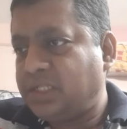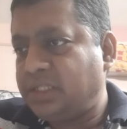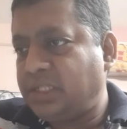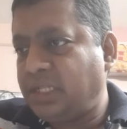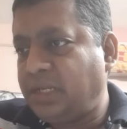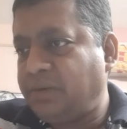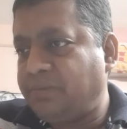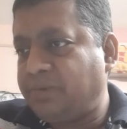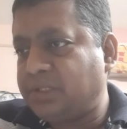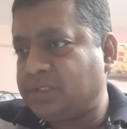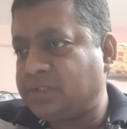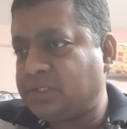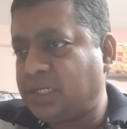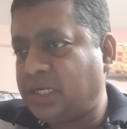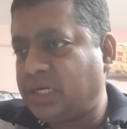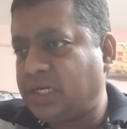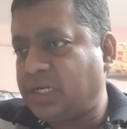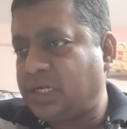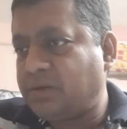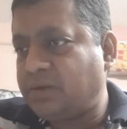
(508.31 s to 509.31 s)
The
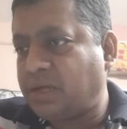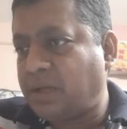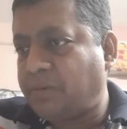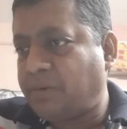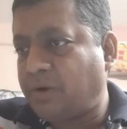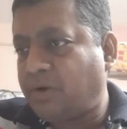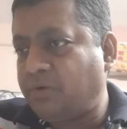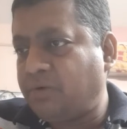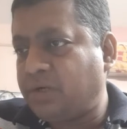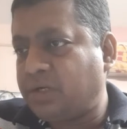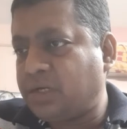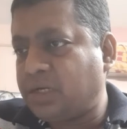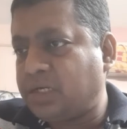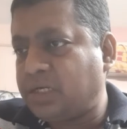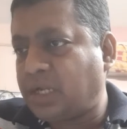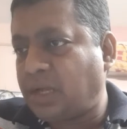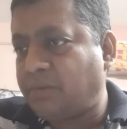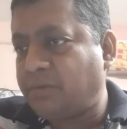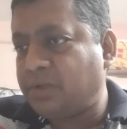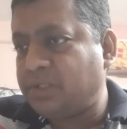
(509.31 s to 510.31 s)
invested amount
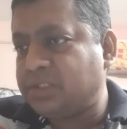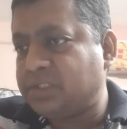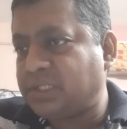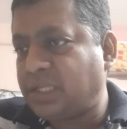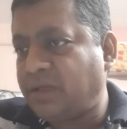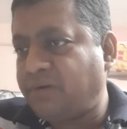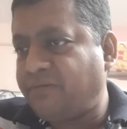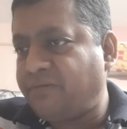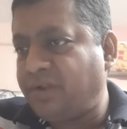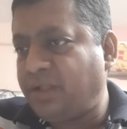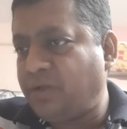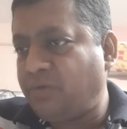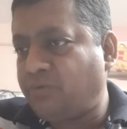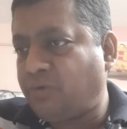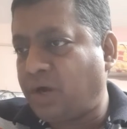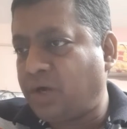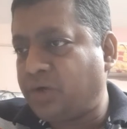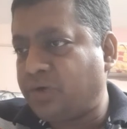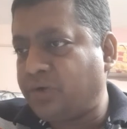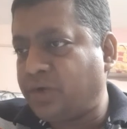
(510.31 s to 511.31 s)
doubles every
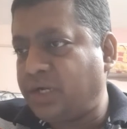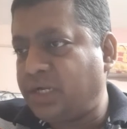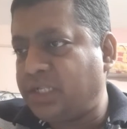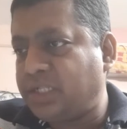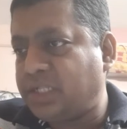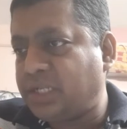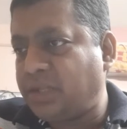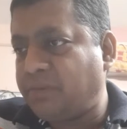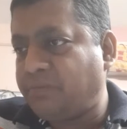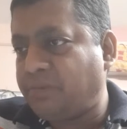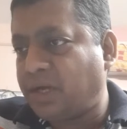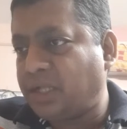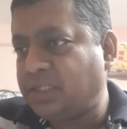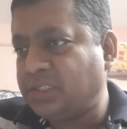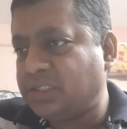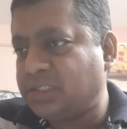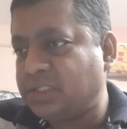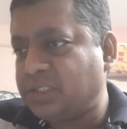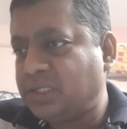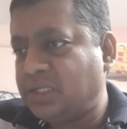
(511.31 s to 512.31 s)
123
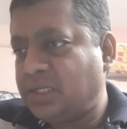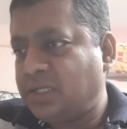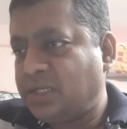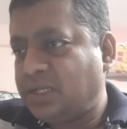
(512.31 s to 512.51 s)
months.